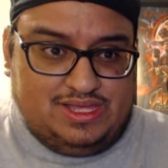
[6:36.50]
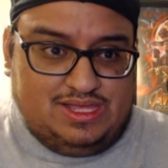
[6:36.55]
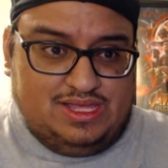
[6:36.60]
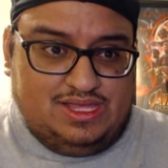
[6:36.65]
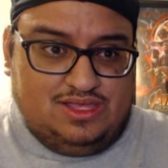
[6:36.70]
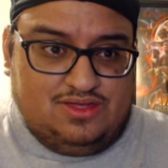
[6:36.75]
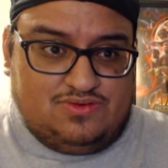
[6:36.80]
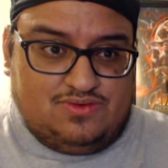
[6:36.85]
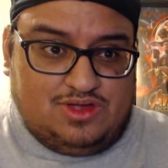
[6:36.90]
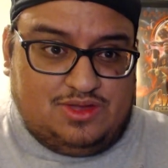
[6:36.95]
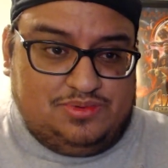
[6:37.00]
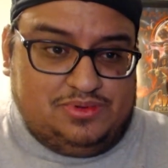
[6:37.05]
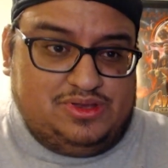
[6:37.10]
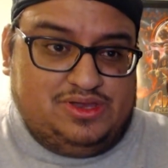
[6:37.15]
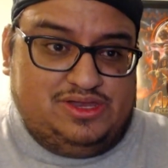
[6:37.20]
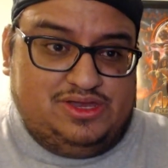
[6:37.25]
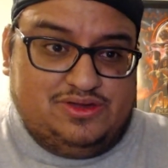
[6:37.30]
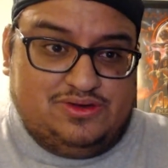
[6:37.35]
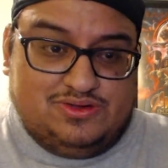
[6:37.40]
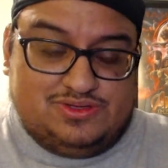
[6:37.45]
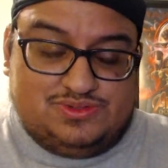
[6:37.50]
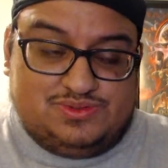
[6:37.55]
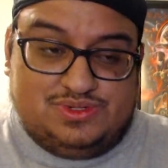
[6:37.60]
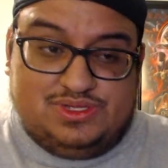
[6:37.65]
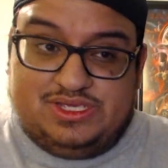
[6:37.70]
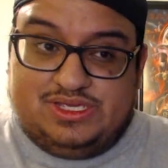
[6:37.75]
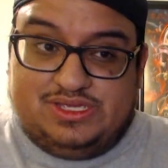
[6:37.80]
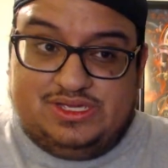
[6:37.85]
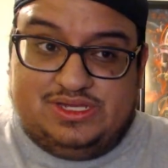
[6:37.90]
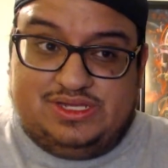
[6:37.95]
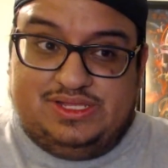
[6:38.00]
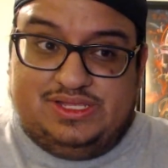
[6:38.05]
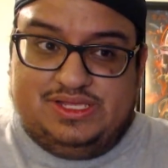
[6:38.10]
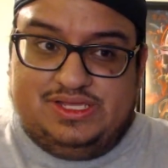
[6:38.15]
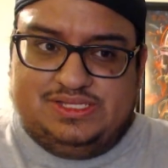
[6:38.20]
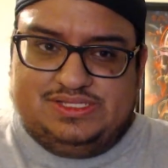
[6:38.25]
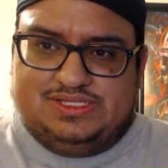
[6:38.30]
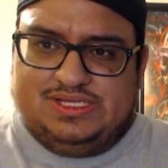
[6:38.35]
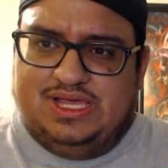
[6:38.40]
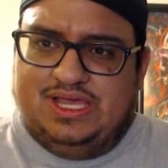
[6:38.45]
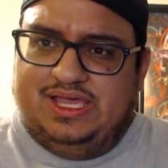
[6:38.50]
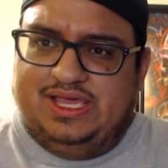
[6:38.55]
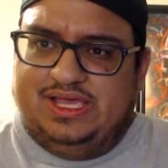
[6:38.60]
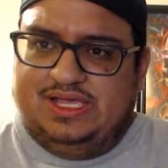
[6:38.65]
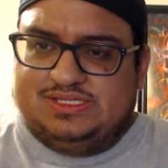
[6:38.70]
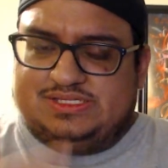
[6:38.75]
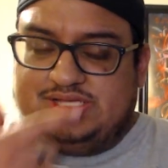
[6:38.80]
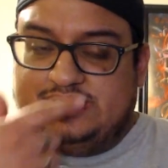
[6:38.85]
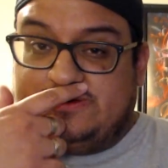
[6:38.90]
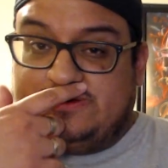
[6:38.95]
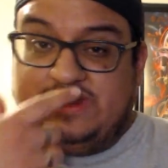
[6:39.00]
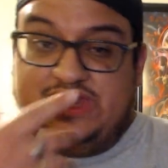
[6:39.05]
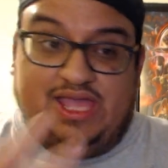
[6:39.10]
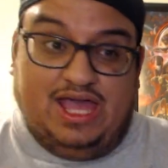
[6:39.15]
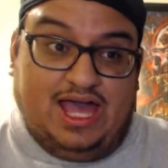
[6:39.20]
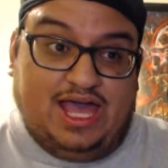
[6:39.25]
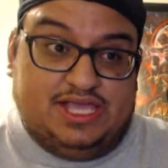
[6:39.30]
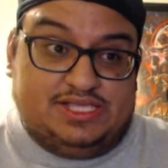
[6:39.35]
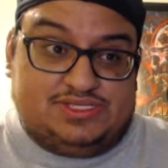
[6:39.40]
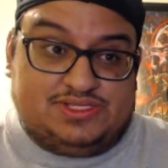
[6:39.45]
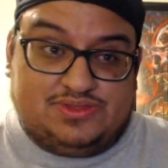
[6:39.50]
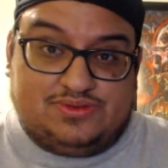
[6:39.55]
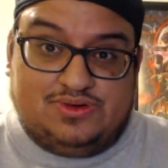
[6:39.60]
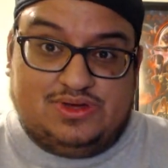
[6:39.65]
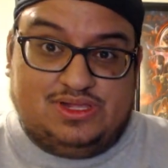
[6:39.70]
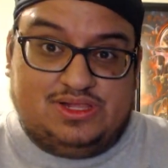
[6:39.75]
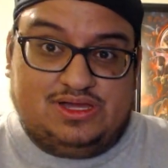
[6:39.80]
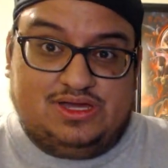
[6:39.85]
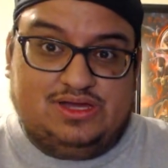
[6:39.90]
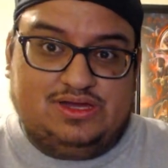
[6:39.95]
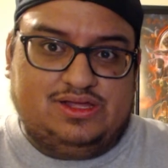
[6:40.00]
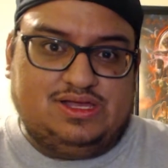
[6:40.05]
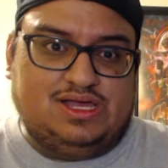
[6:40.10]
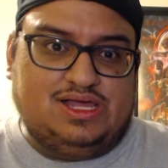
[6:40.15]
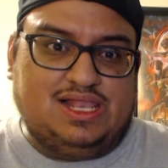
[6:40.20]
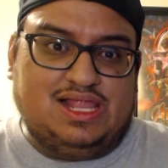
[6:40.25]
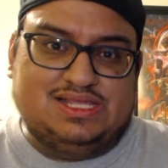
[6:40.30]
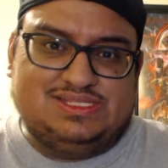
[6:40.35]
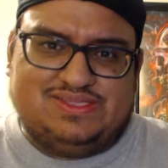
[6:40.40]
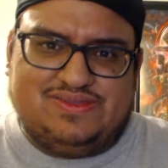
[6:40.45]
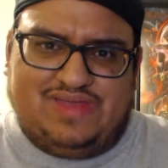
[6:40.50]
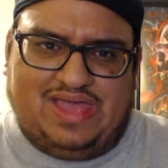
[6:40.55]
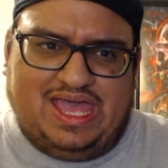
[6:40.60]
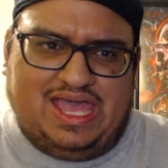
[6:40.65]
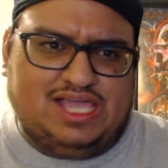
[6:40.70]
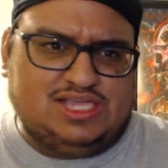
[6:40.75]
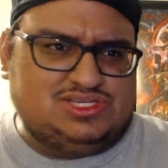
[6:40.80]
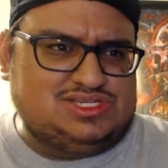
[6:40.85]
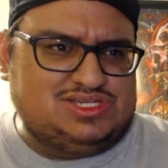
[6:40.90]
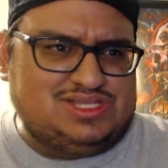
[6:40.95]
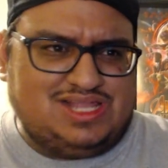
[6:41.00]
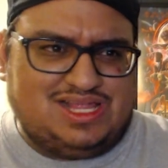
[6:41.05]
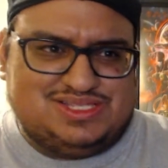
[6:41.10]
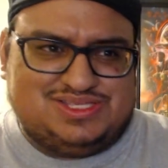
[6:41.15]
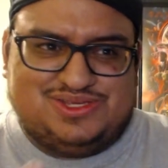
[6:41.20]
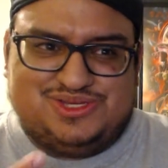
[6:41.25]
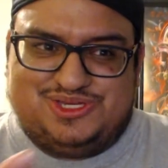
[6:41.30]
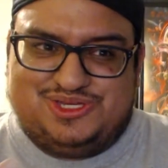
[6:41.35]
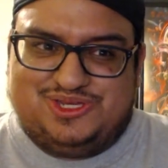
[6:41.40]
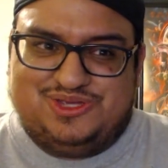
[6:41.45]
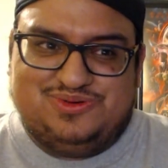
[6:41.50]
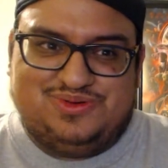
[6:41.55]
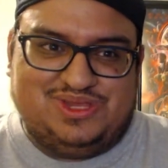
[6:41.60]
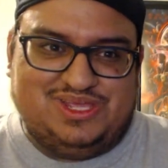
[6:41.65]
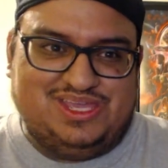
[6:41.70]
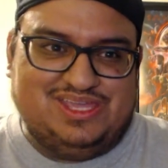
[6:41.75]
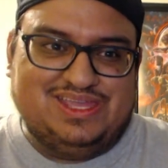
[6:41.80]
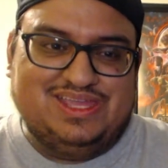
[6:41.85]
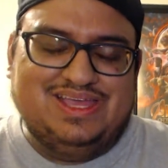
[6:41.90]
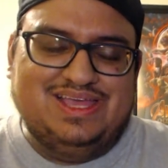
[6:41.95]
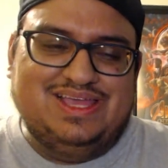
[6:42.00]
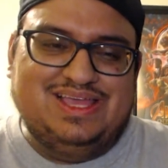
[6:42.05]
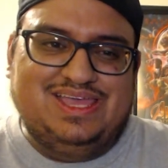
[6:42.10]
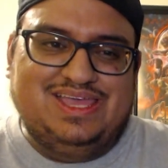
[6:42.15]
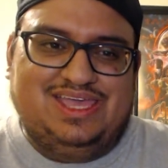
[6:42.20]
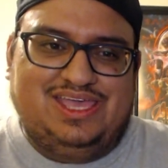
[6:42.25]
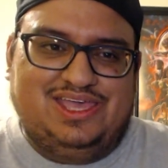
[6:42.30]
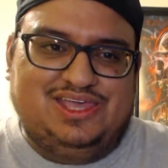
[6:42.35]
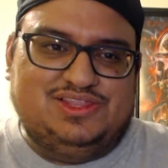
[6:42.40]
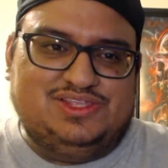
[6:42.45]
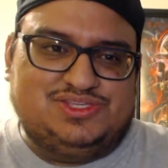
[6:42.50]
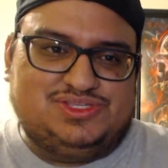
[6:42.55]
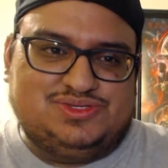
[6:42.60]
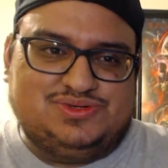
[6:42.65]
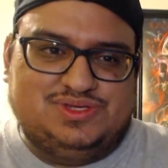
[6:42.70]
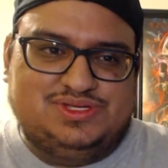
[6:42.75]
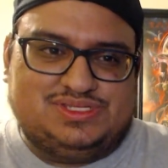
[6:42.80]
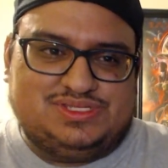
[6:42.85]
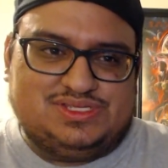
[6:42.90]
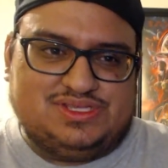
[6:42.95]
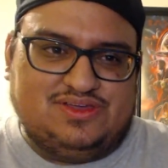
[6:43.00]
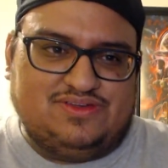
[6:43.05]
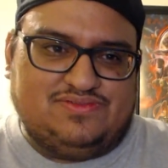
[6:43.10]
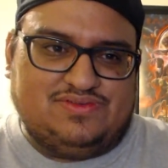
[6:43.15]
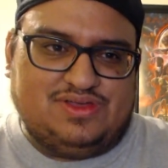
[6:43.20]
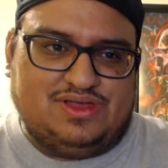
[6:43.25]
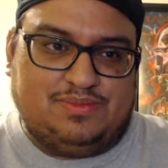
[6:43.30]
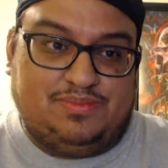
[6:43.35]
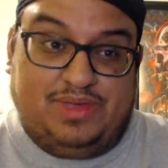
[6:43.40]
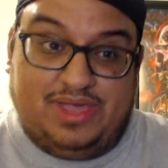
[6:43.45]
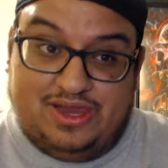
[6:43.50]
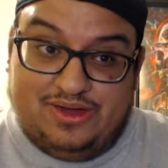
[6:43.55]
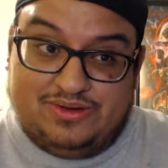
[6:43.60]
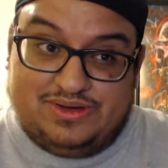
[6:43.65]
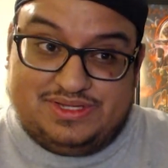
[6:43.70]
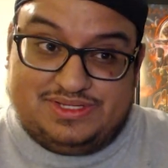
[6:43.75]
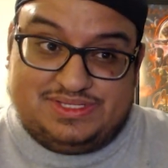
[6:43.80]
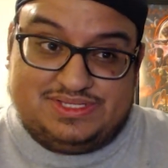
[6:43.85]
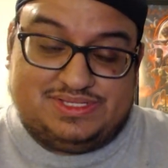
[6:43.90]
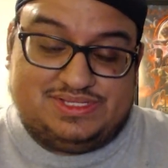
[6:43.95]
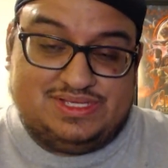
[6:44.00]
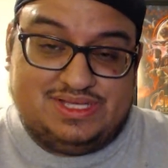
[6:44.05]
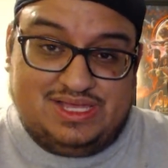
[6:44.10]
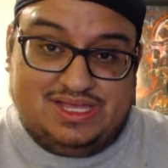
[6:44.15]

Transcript: Robert De Niro is really good in this. It's a great heist thriller, lots of action, lots of shooting in the streets of Paris.